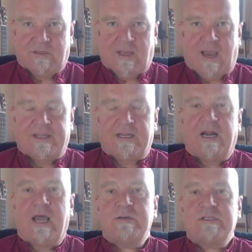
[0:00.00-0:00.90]
And then the
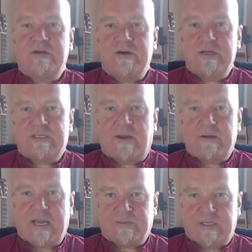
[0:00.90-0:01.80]
lowest noise
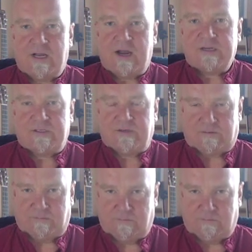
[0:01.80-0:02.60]
going up to the highest noise.